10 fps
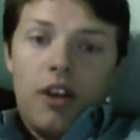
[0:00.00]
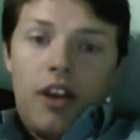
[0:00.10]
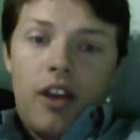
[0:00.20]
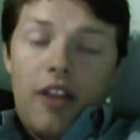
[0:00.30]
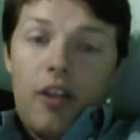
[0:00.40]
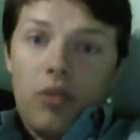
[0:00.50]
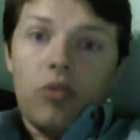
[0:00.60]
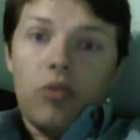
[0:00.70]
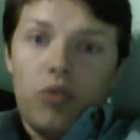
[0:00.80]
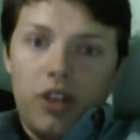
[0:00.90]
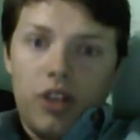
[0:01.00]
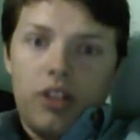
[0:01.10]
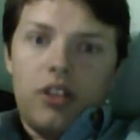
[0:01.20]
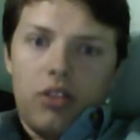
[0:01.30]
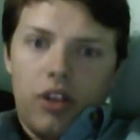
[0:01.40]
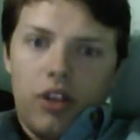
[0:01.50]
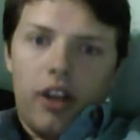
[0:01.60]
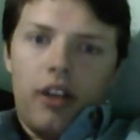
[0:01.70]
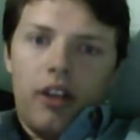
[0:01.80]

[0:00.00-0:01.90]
and they were really learning.